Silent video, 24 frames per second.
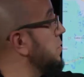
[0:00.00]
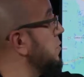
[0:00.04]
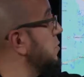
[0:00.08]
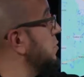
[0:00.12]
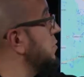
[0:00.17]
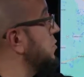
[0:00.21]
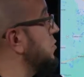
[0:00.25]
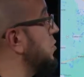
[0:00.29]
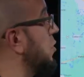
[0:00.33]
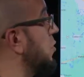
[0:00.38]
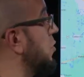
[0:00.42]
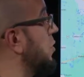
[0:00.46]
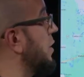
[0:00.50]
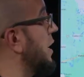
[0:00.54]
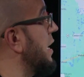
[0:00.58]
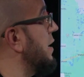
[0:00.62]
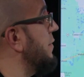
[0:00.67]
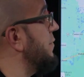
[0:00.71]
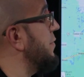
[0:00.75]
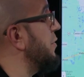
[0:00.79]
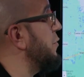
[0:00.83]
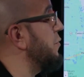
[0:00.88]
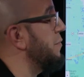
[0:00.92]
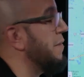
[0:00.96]
So
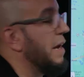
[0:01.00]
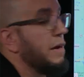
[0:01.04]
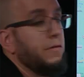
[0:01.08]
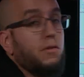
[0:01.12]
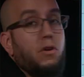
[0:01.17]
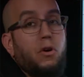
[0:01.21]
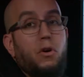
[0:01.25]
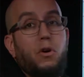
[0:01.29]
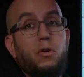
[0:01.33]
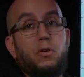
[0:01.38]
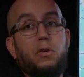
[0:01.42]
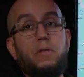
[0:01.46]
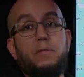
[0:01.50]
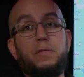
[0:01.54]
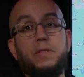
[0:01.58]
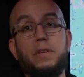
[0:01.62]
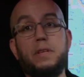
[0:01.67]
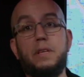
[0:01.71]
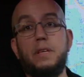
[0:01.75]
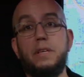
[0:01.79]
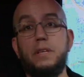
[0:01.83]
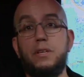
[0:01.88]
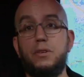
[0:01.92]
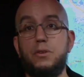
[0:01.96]
if you've ever heard of the
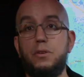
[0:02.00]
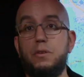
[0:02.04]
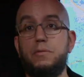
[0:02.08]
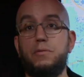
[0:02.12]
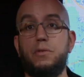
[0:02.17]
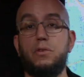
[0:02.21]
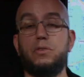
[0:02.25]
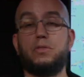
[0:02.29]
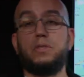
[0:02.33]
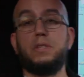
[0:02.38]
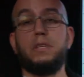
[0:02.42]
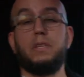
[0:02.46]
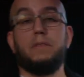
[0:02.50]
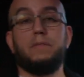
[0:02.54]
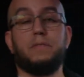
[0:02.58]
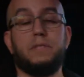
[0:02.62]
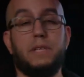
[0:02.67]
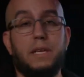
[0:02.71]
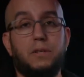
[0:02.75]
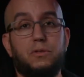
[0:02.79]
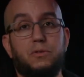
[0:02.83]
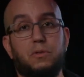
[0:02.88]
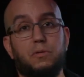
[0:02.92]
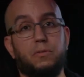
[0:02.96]
University of
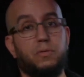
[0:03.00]
Central